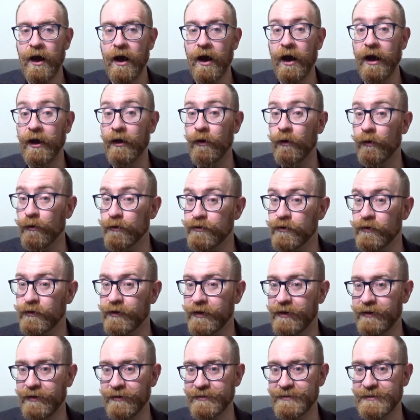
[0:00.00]
I also
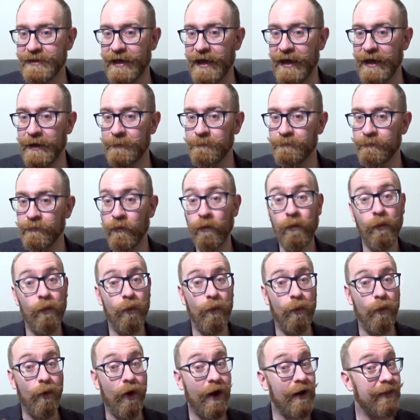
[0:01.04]
cannot say
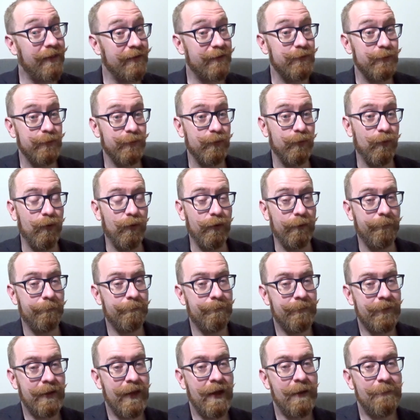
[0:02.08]
why this was worn.
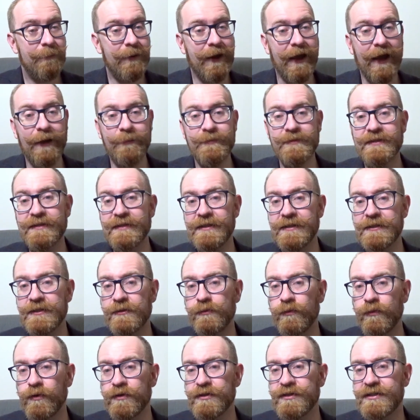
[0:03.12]
Perhaps
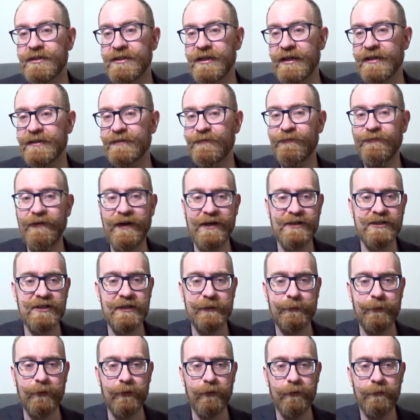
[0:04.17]
this was just
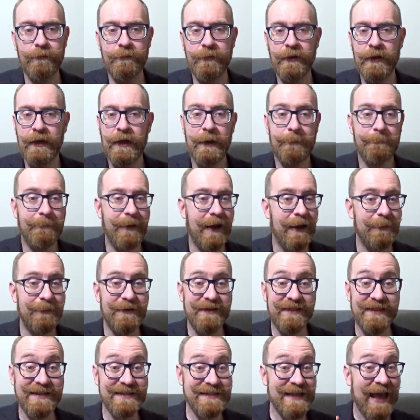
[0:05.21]
fashionable. Maybe
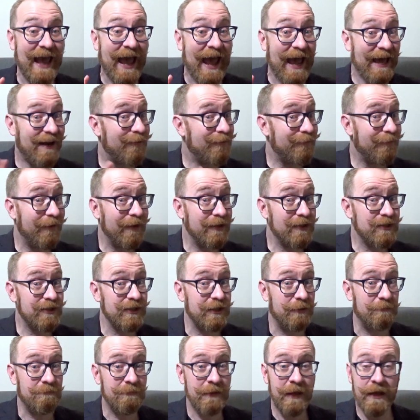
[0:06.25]
this had a
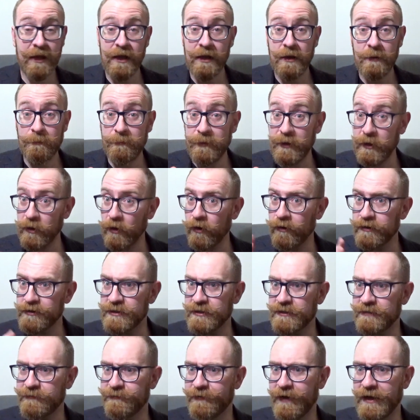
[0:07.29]
function beyond
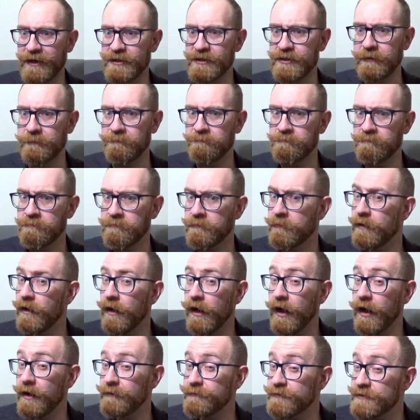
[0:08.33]
just fashion.
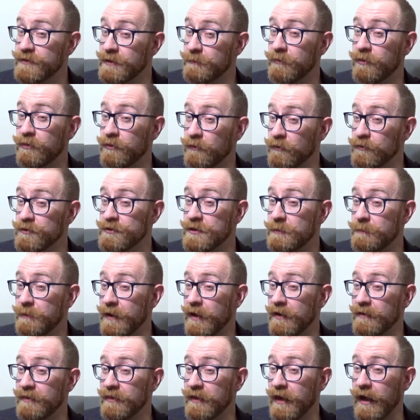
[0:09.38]
I have some thoughts
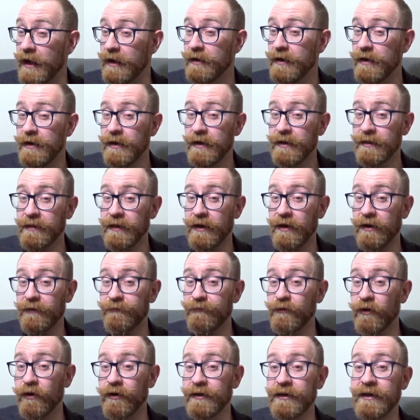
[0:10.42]
about that I've
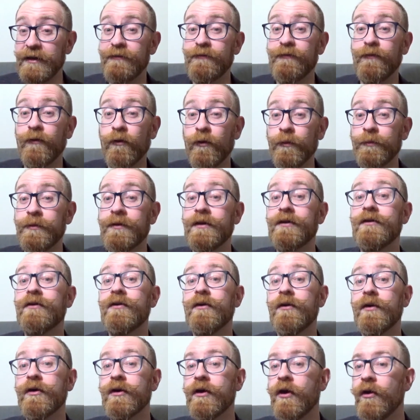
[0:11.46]
not yet formed
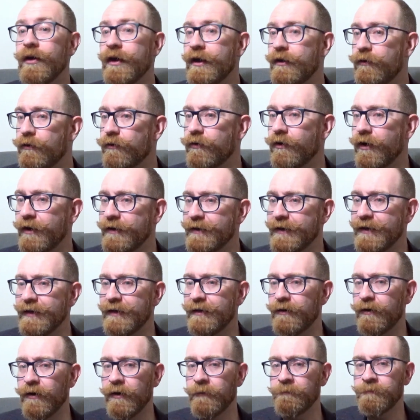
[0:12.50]
into a coherent
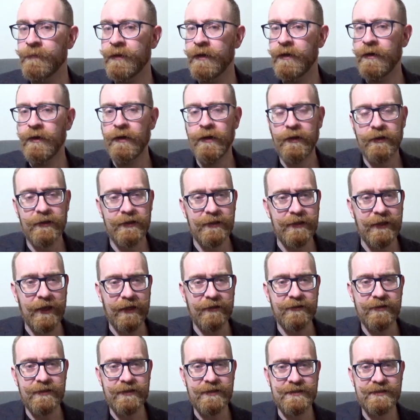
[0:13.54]
idea
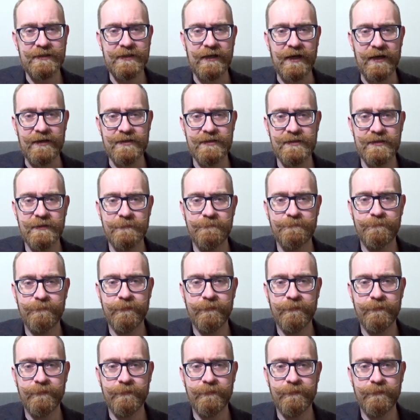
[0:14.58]
yet to discuss.